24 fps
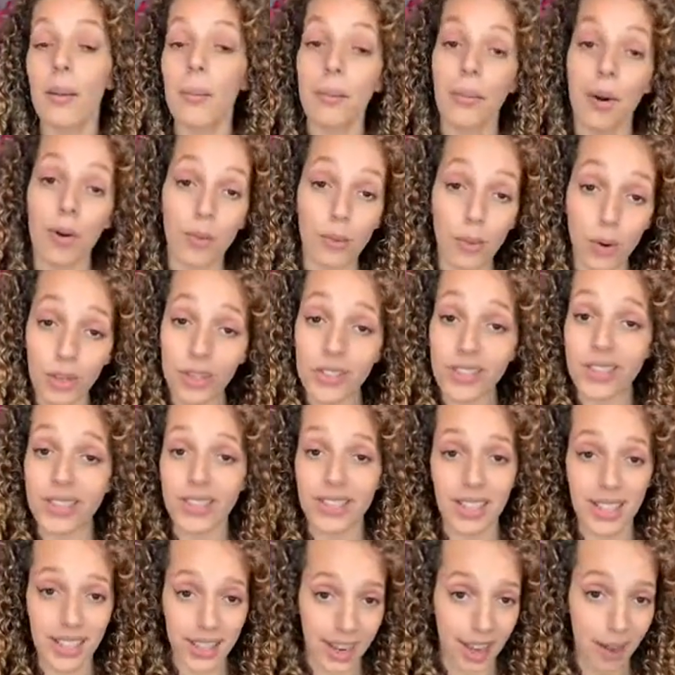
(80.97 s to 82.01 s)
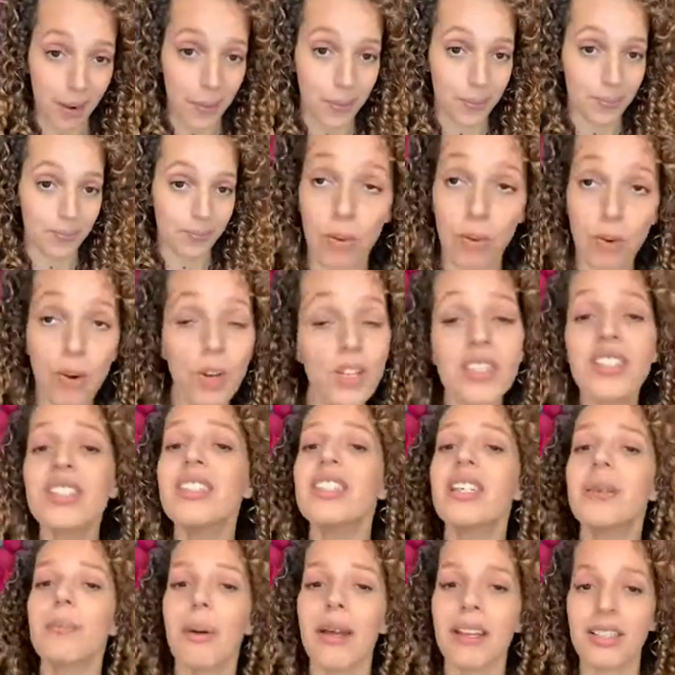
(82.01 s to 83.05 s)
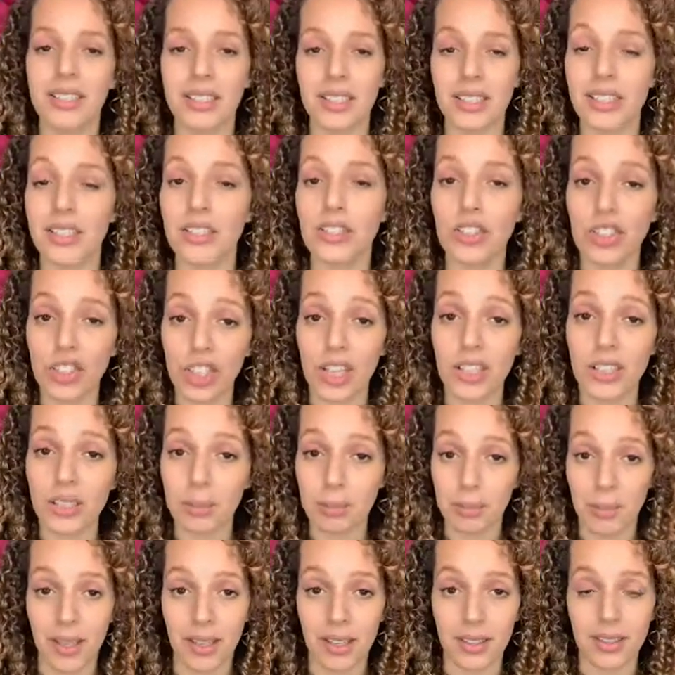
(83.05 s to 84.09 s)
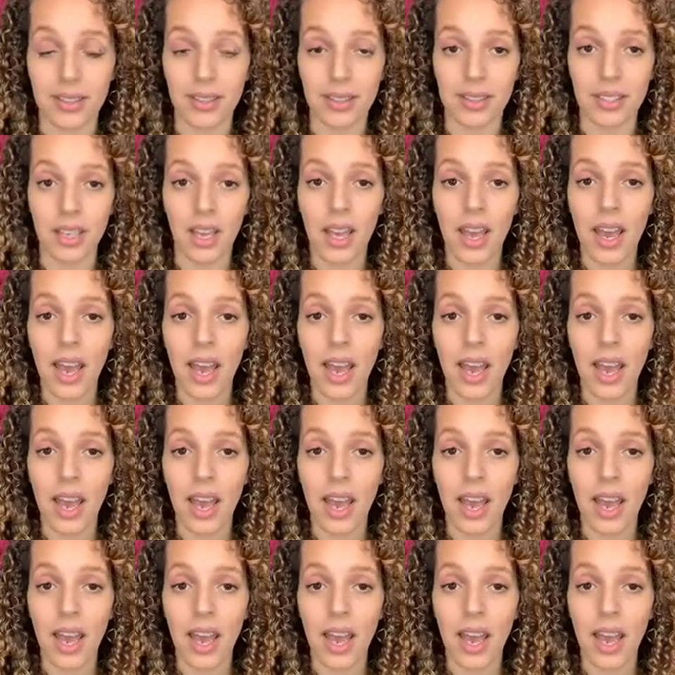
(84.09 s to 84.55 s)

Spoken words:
Porosity now. Porosity basically just means